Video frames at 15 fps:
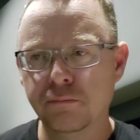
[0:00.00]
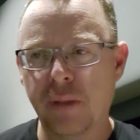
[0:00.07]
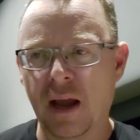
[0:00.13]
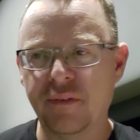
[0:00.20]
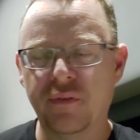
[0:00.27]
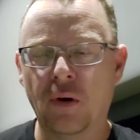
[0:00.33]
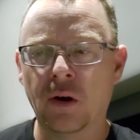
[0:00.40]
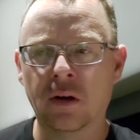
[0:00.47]

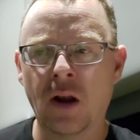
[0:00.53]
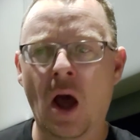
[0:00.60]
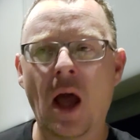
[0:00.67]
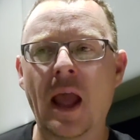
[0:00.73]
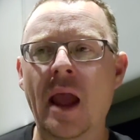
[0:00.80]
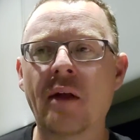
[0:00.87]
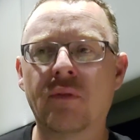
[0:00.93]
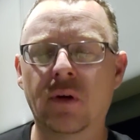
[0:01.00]
By far,
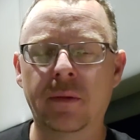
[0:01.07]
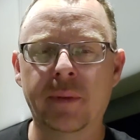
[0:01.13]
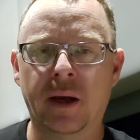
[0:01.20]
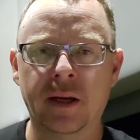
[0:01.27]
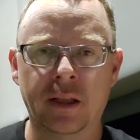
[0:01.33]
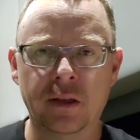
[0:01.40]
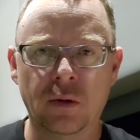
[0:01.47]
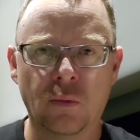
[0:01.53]
not
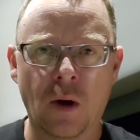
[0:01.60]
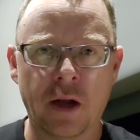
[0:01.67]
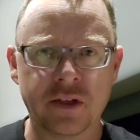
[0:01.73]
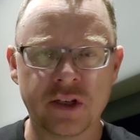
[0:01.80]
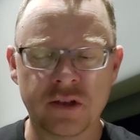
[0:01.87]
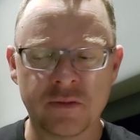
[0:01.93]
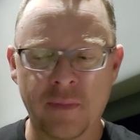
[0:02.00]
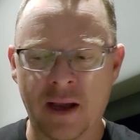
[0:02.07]
everybody that
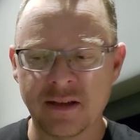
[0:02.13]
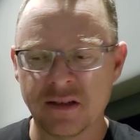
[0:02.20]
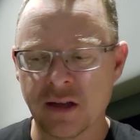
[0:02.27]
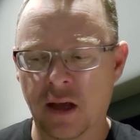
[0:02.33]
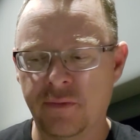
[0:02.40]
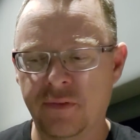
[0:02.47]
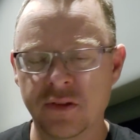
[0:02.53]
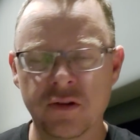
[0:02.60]
watches my
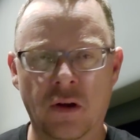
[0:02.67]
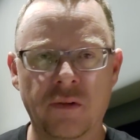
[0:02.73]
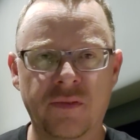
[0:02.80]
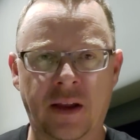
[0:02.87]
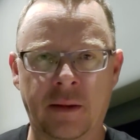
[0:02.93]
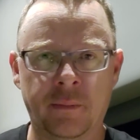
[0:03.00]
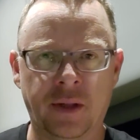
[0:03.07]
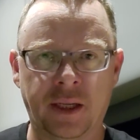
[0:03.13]
stuff is all
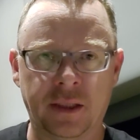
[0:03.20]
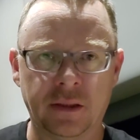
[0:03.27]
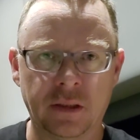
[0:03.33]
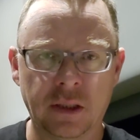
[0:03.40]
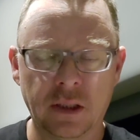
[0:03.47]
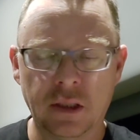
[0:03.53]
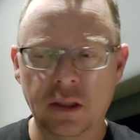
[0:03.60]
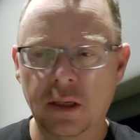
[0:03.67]
family
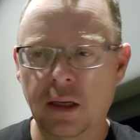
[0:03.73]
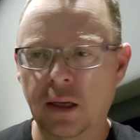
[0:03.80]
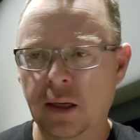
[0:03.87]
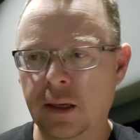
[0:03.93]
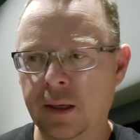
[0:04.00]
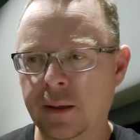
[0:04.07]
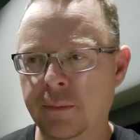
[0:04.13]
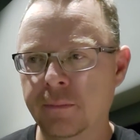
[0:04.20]

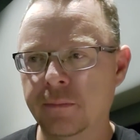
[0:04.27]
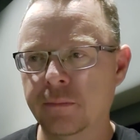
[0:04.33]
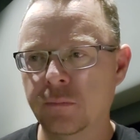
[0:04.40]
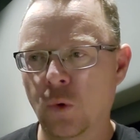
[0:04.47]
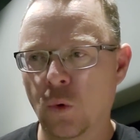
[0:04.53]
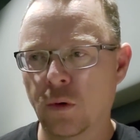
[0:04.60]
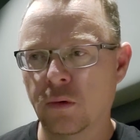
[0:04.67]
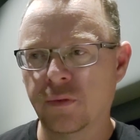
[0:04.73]

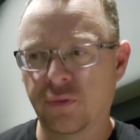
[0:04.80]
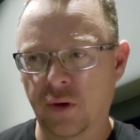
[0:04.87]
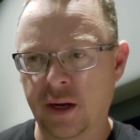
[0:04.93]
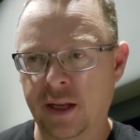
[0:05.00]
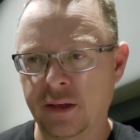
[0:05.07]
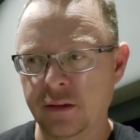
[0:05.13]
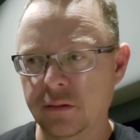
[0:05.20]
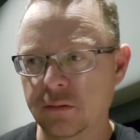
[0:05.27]
or
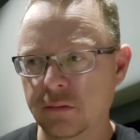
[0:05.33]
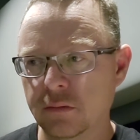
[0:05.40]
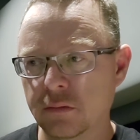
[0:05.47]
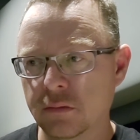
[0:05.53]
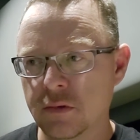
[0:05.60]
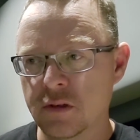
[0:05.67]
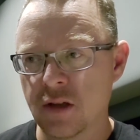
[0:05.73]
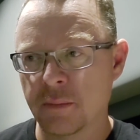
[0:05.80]
friend.
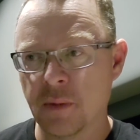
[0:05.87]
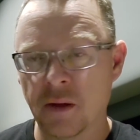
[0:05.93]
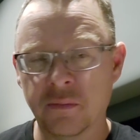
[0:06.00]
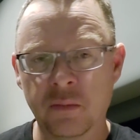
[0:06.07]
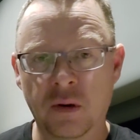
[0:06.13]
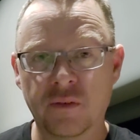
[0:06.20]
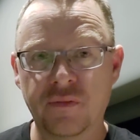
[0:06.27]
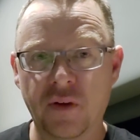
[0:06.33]
Some of
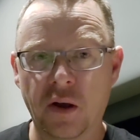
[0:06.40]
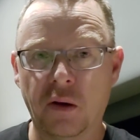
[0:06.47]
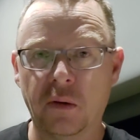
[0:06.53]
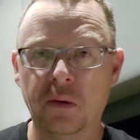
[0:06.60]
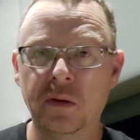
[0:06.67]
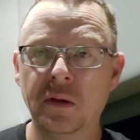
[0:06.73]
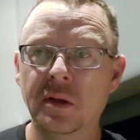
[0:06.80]
them are foe,